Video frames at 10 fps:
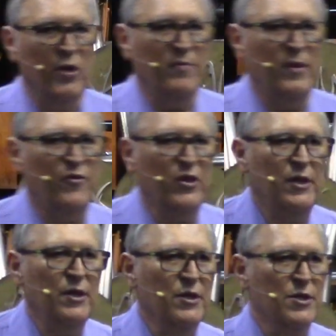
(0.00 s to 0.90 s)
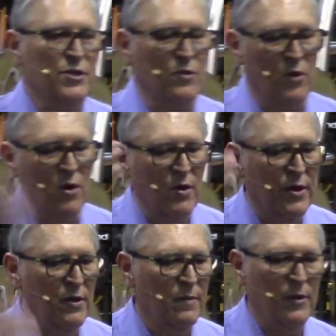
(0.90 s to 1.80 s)
When you've been 30 years or
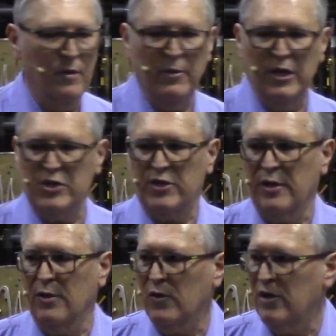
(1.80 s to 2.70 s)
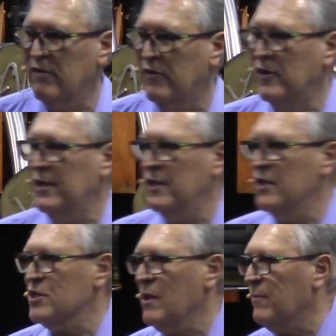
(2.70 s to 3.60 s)
longer in the, in the ministry, not even 30
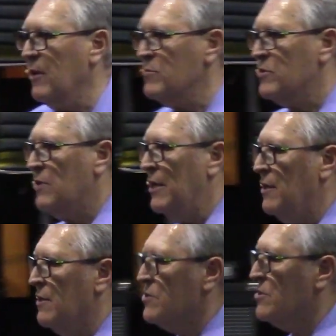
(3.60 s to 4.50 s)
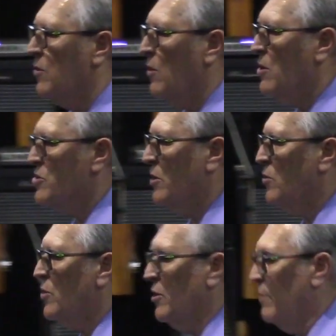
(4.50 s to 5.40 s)
years, sometimes 10 years, you'll ask
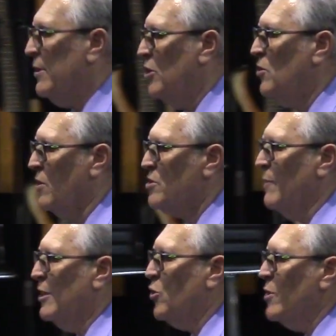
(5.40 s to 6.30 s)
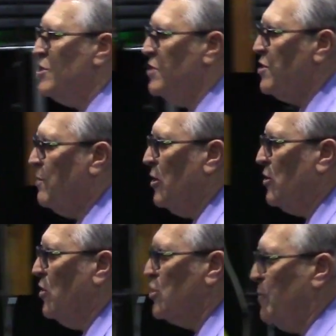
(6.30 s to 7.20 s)
the Lord, you'll begin to ask many questions
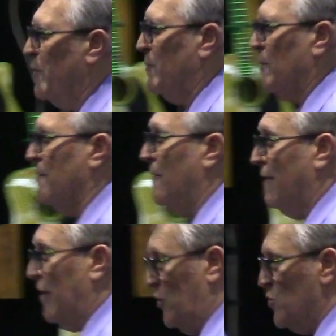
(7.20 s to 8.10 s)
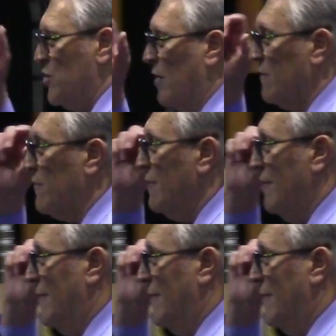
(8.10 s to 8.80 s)
about God's people and yourself.